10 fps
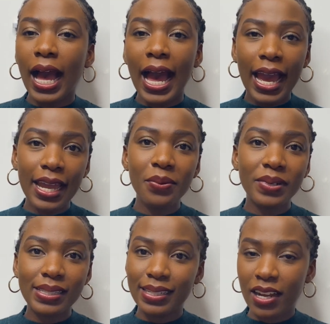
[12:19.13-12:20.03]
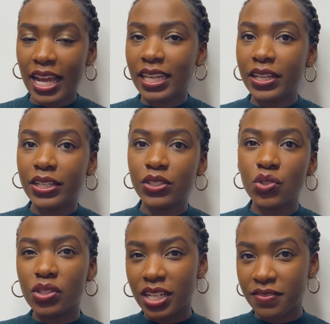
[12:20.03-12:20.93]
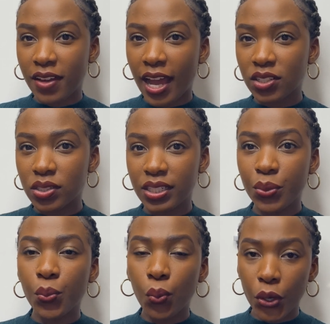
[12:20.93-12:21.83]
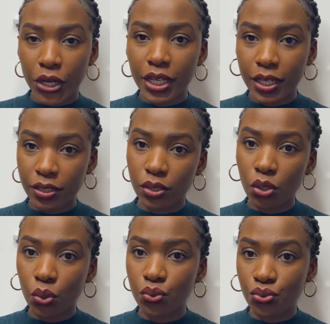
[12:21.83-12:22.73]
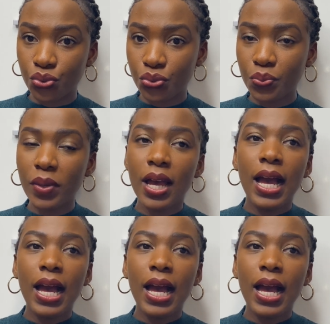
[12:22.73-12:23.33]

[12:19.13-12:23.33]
I was lucky to never actually work in a cold room,